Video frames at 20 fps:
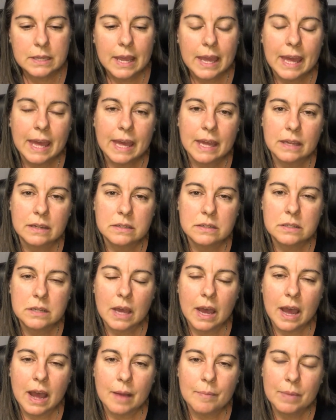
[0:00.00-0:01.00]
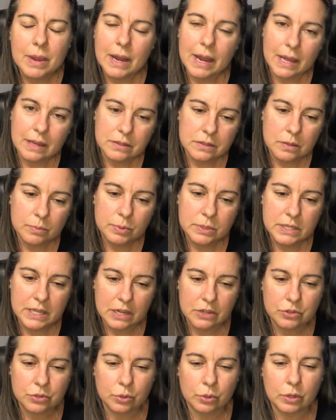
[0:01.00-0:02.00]
and it has the
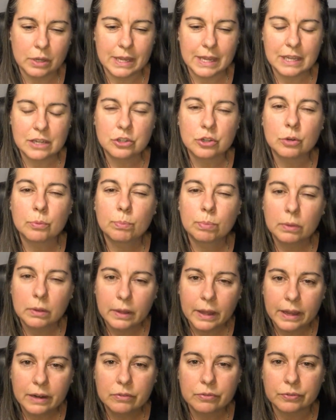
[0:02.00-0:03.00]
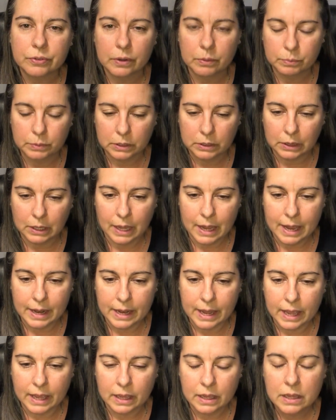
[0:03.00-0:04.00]
potential to hinder blood from
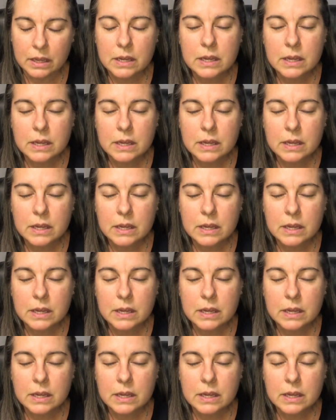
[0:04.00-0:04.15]
clotting.